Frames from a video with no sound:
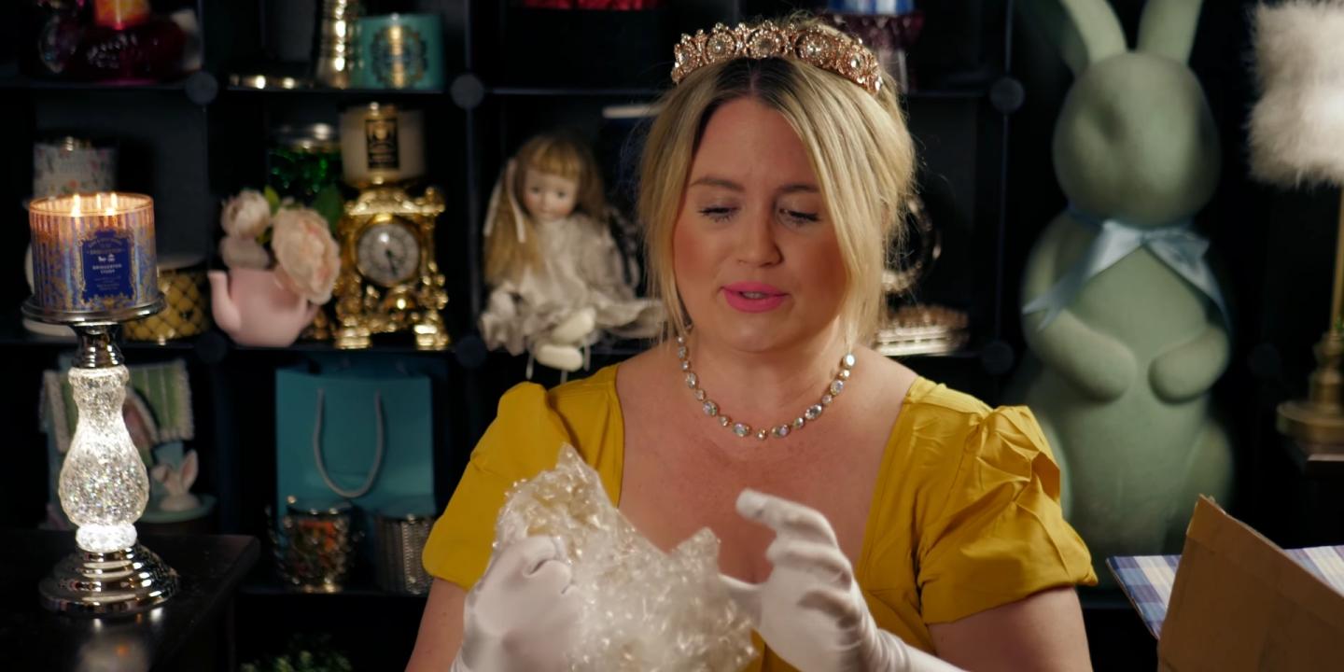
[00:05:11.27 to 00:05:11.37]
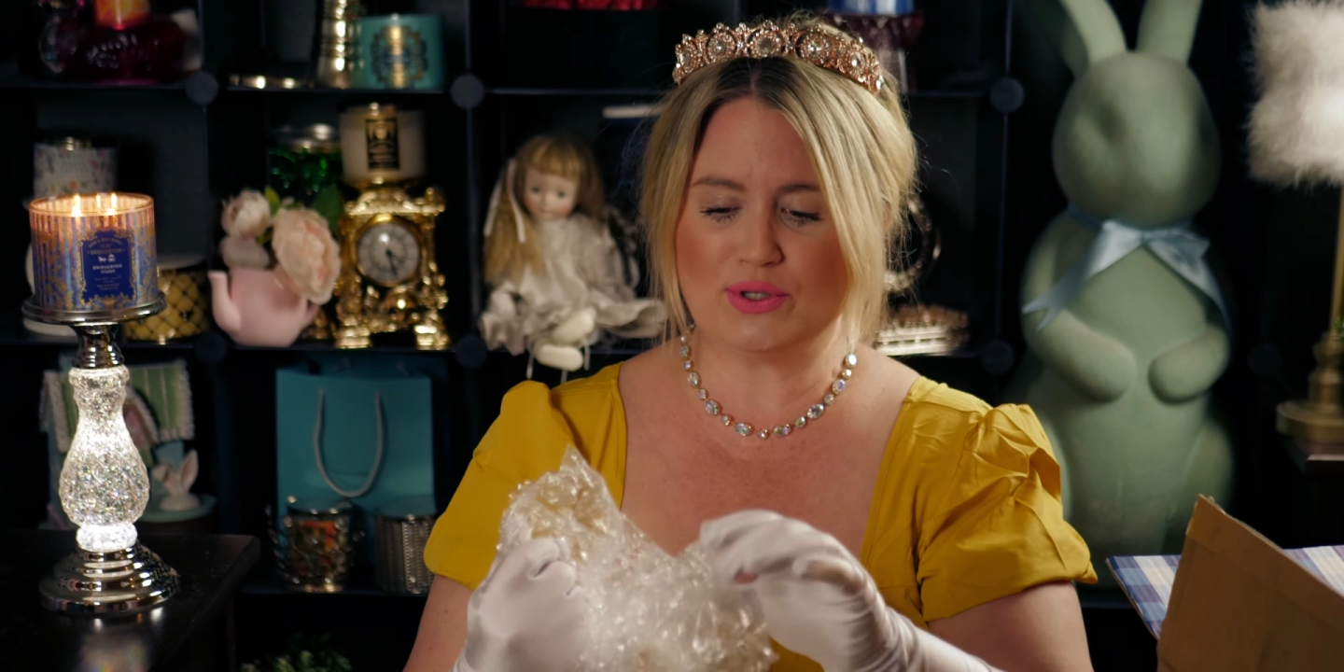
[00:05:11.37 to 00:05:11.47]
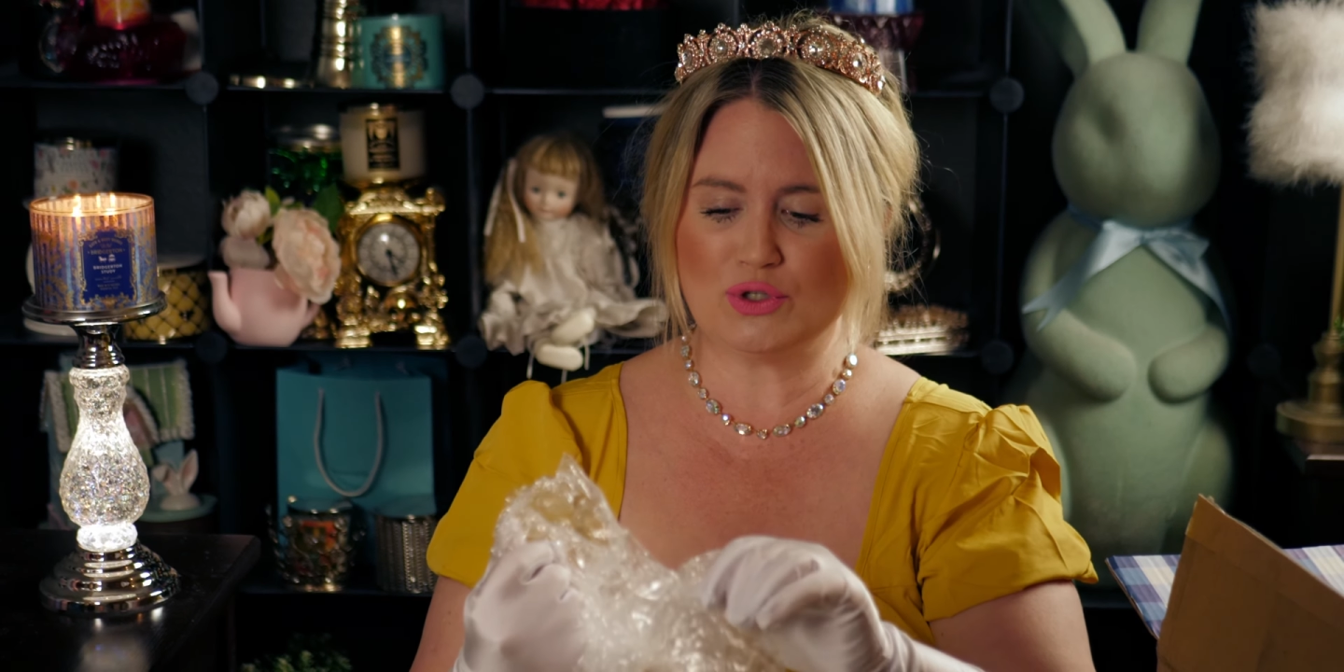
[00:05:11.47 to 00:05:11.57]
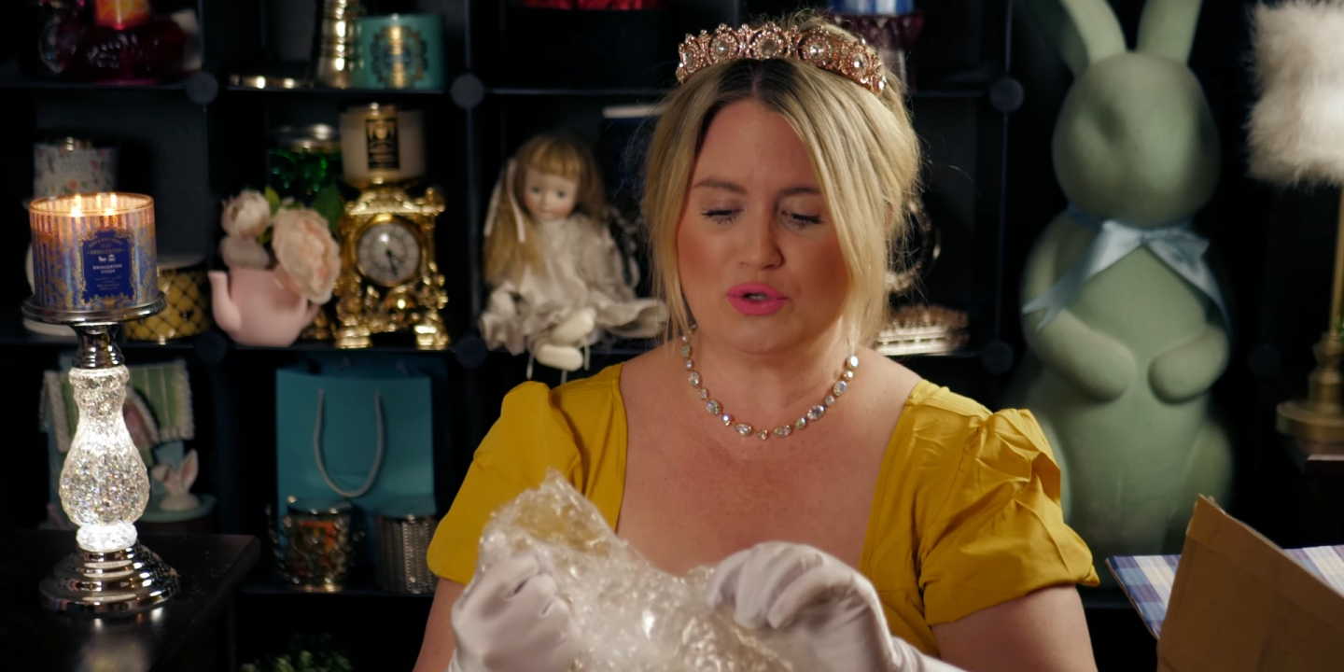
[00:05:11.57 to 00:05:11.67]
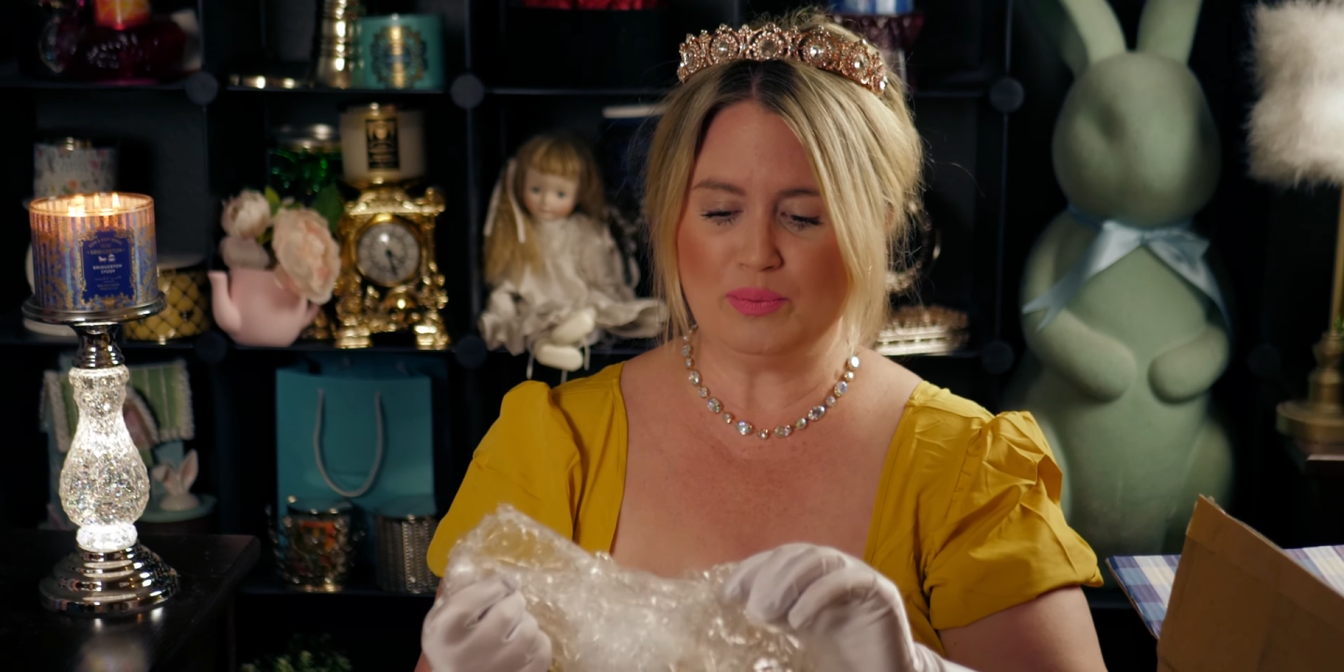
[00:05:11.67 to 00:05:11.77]

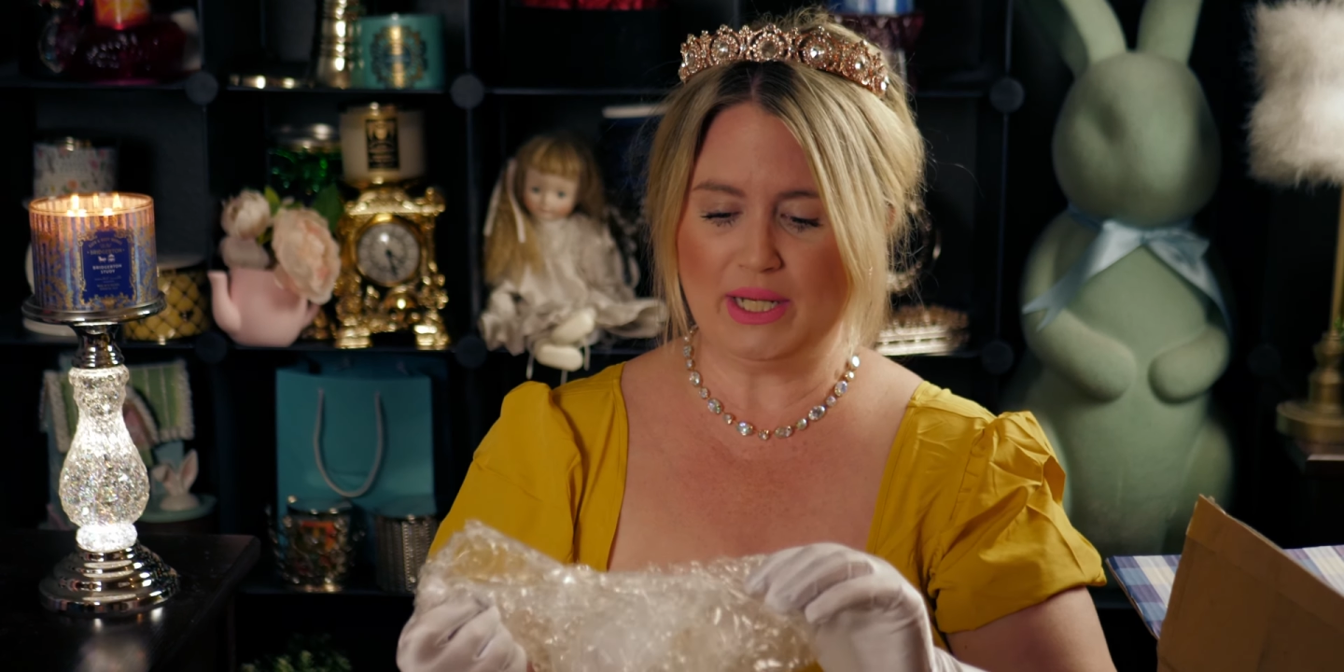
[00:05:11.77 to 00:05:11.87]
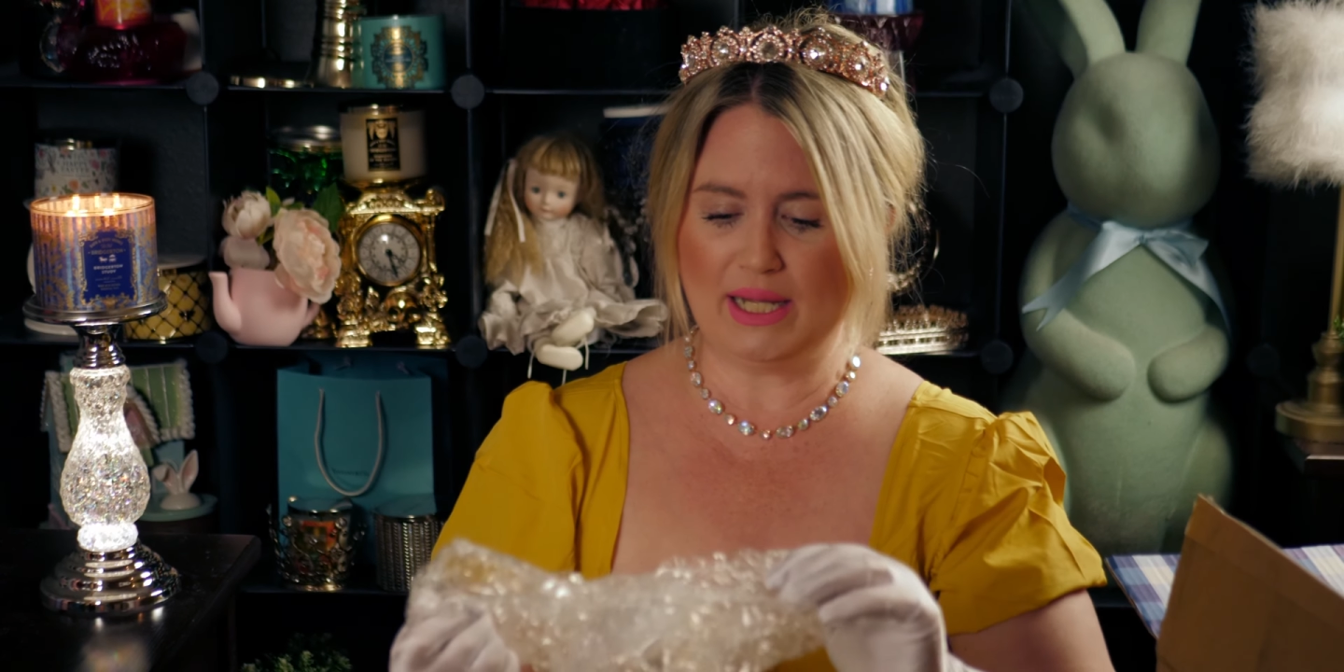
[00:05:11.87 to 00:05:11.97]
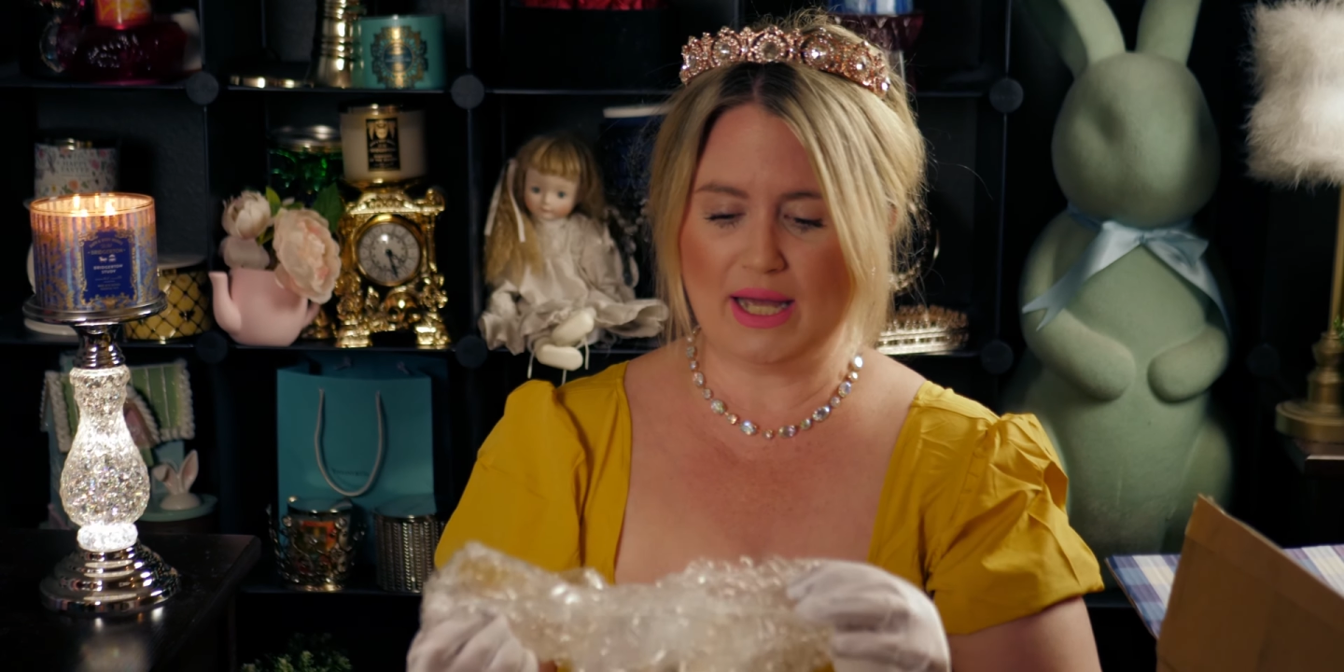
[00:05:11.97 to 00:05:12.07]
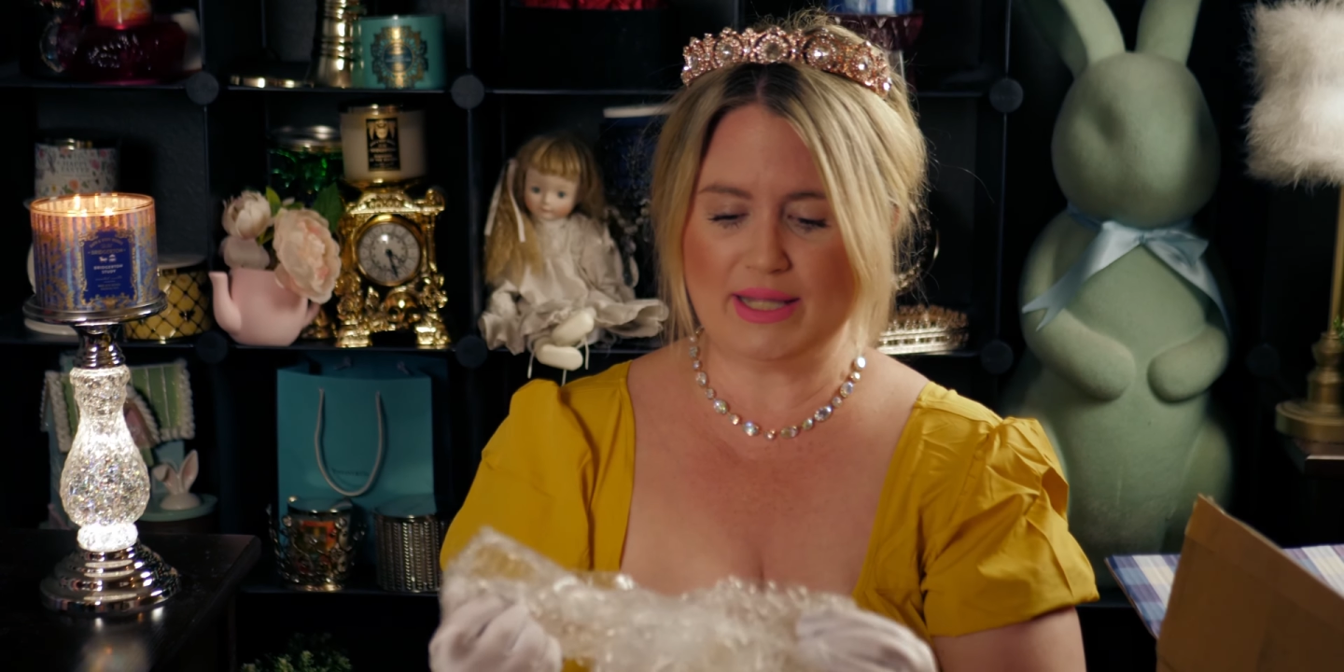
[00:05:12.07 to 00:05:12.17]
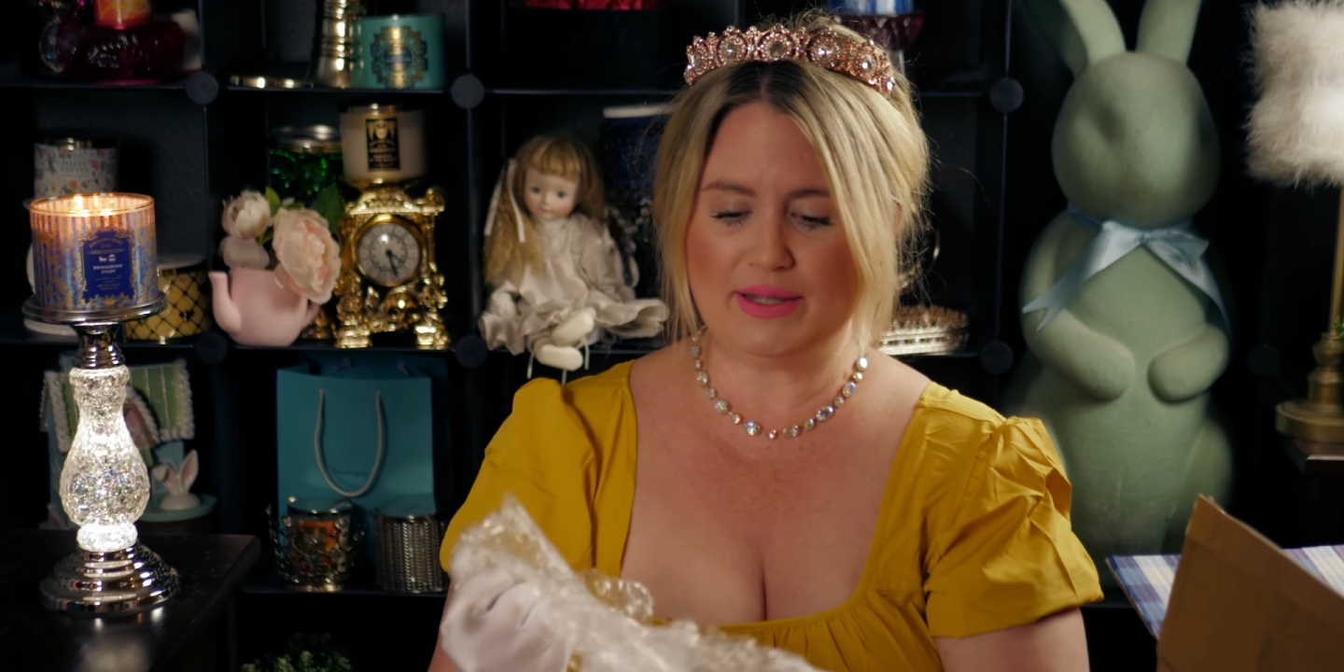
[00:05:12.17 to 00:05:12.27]
social
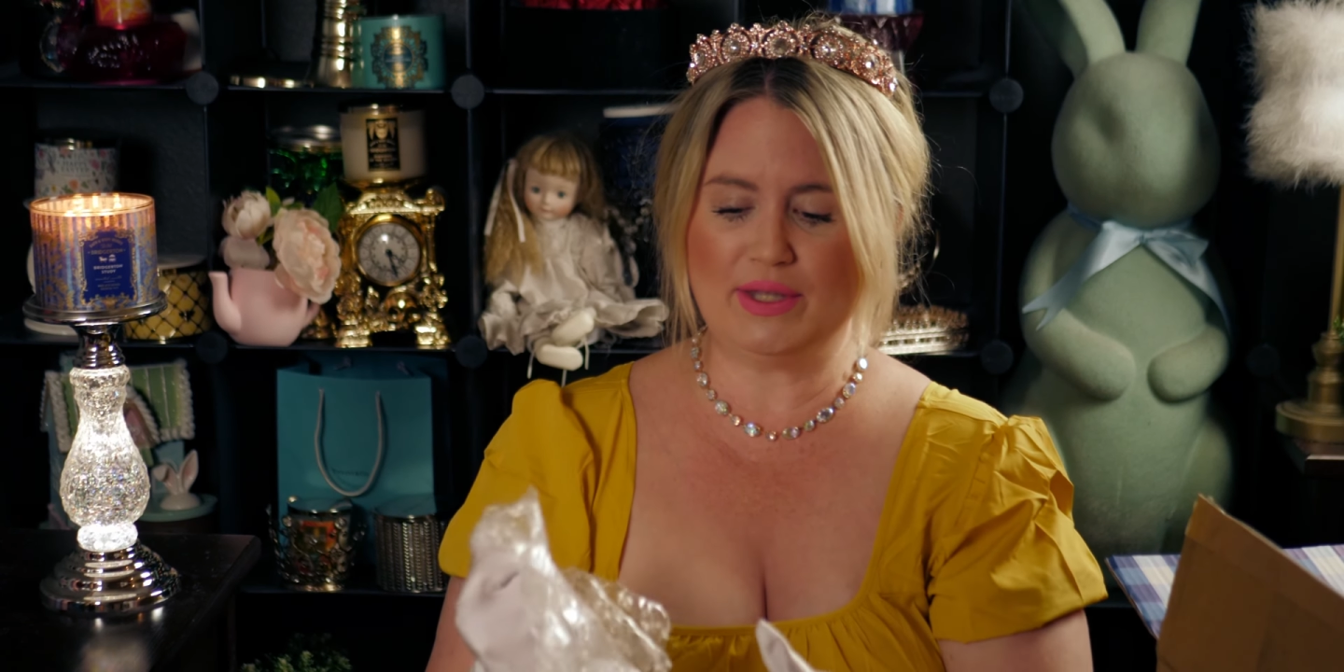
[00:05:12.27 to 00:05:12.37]
media that